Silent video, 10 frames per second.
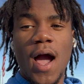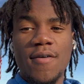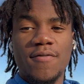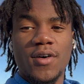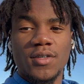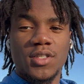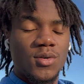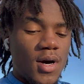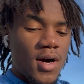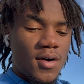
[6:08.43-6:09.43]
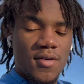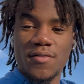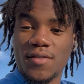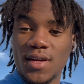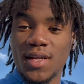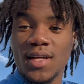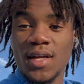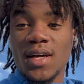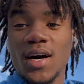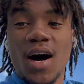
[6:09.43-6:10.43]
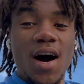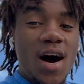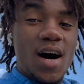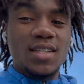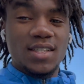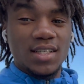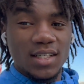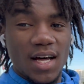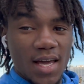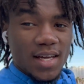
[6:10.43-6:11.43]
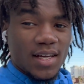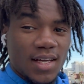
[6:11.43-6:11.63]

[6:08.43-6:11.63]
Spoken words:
iPhone 12. Honestly, like,